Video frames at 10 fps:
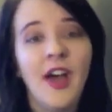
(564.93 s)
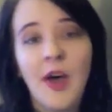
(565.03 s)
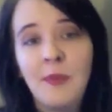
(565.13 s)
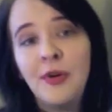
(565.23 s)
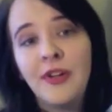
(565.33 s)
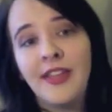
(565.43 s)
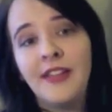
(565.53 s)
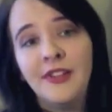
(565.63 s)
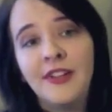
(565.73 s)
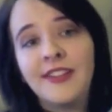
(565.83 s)
a book
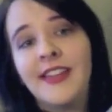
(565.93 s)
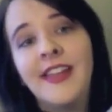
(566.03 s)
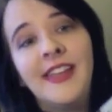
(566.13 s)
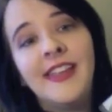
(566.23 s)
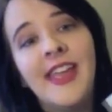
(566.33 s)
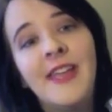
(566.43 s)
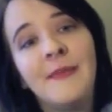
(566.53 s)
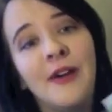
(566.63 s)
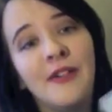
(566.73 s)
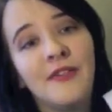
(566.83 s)
that looks like it came
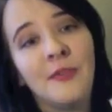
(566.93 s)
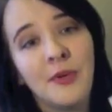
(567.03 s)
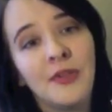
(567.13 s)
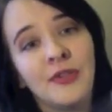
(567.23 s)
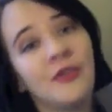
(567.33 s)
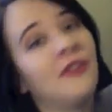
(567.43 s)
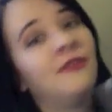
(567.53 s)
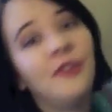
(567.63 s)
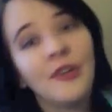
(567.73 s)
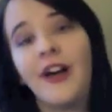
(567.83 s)
out of a bookstore, a
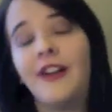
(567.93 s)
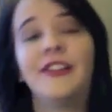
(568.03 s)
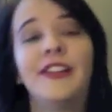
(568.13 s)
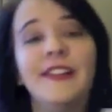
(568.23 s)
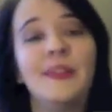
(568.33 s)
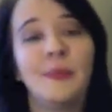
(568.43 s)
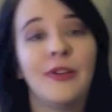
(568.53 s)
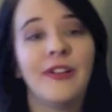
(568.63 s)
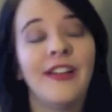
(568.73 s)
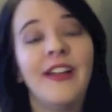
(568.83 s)
full-color kids
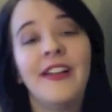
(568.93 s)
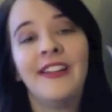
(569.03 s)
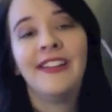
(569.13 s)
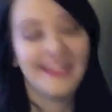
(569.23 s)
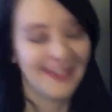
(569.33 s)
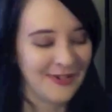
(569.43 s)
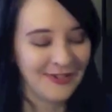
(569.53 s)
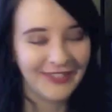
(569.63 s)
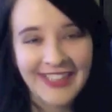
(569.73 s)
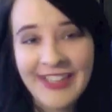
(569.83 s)
book. So
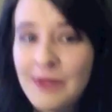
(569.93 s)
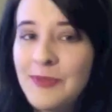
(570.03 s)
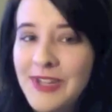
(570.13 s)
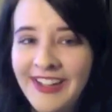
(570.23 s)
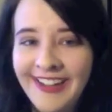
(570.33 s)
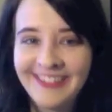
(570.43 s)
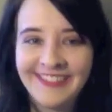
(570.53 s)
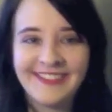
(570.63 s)
it can be done.